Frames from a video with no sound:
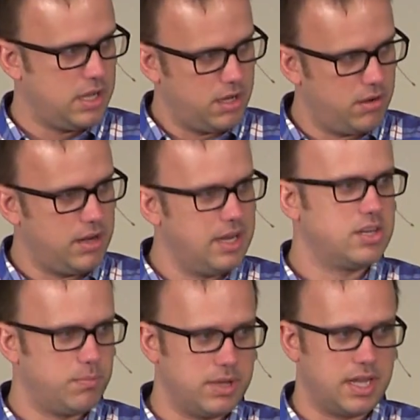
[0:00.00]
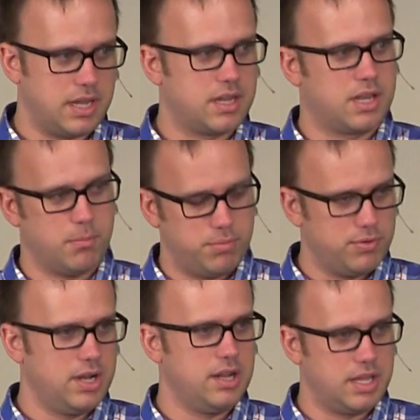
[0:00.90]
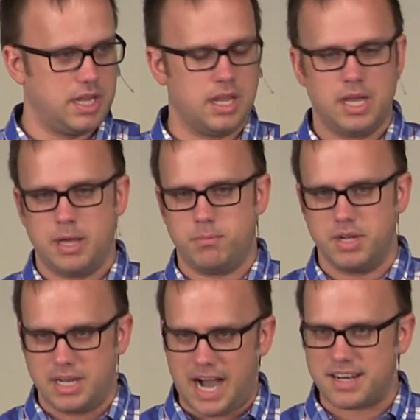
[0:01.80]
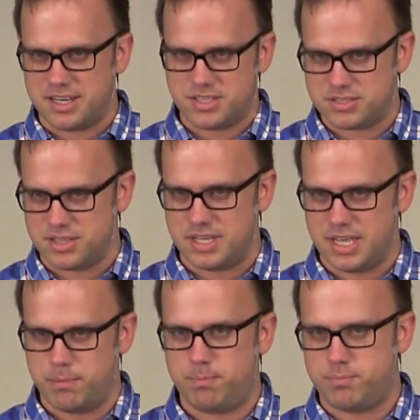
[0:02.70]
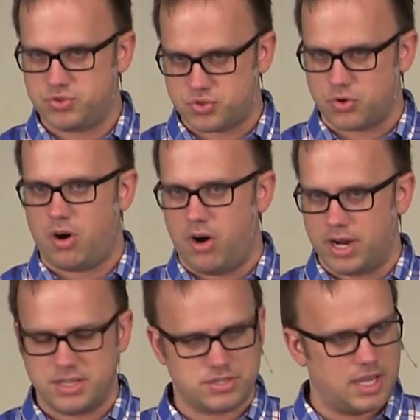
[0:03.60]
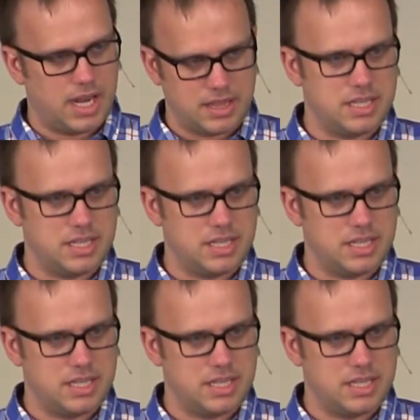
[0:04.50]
you need to be completely monotonously strong in saying,